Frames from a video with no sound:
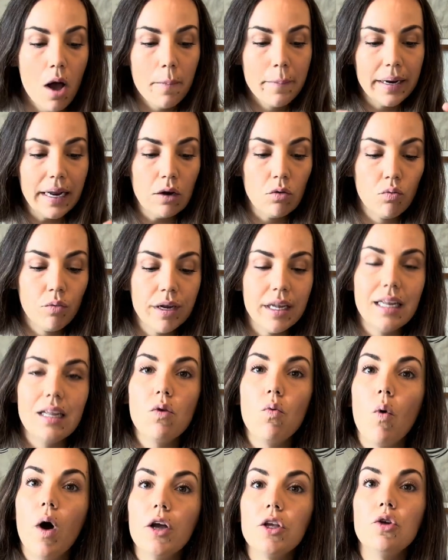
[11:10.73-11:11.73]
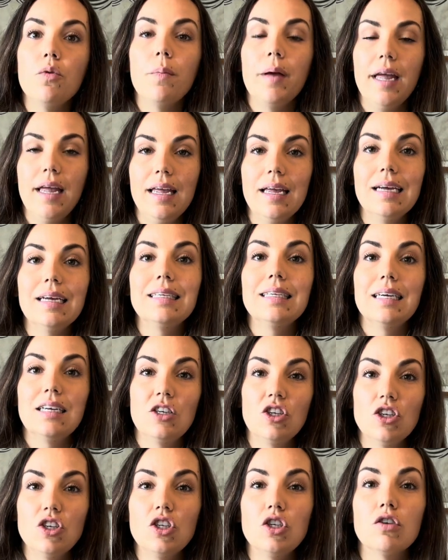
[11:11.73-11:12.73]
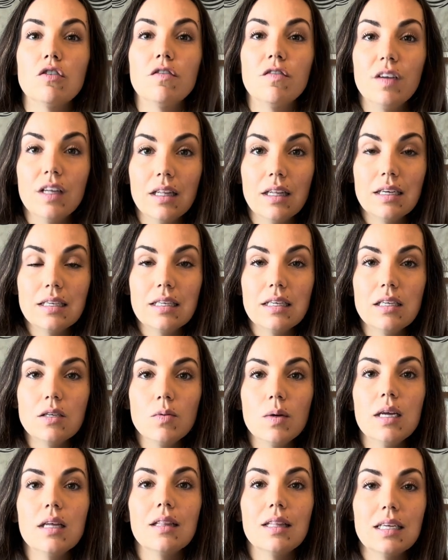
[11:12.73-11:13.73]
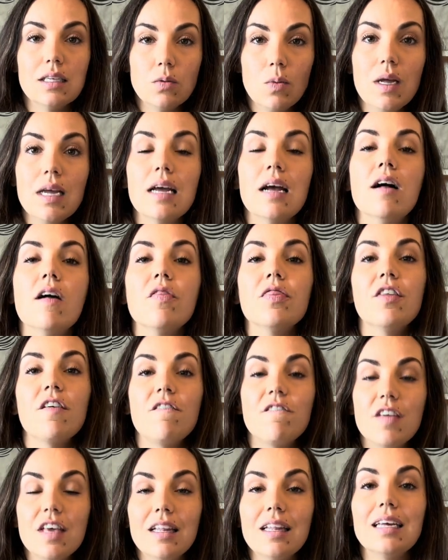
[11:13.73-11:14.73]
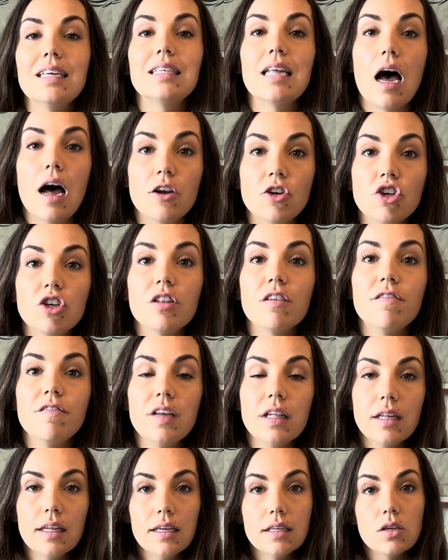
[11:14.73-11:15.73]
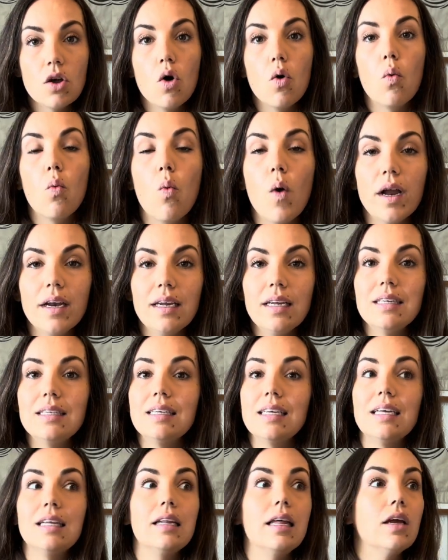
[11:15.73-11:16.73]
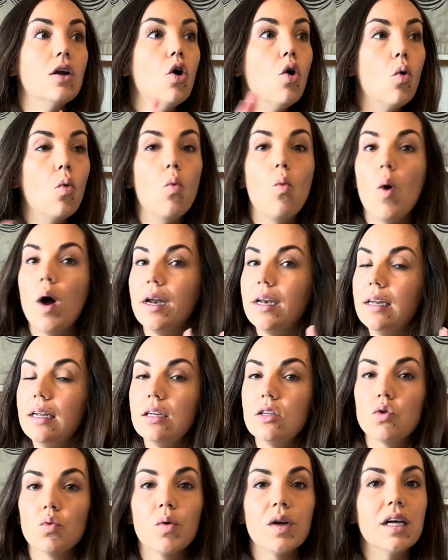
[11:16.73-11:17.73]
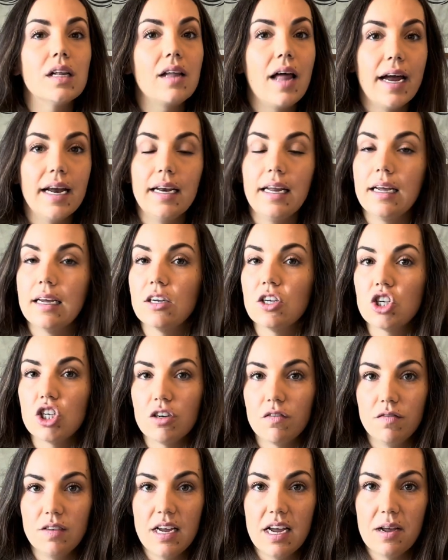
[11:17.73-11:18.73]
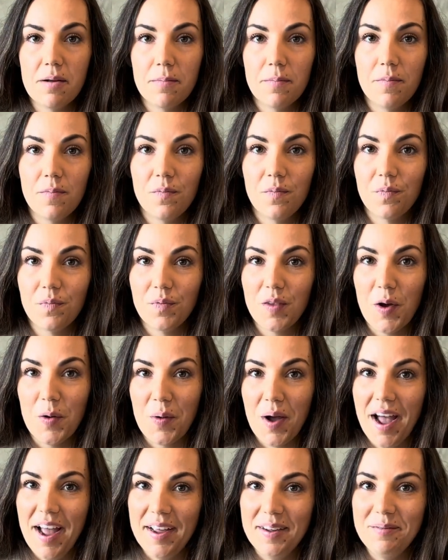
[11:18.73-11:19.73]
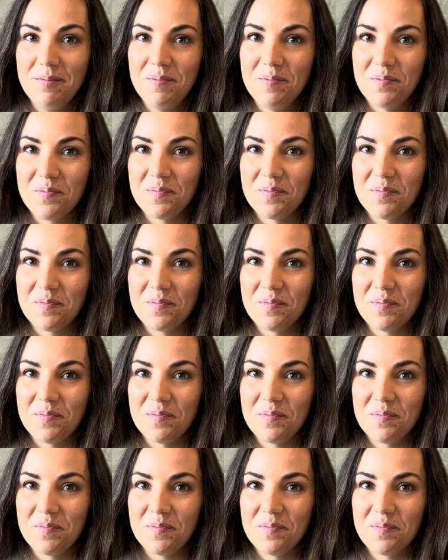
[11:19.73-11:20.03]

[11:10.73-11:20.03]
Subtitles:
But I really want you paying attention to your feelings this week, the feelings under the feelings, what needs healing, what needs realigning and shifting. Okay?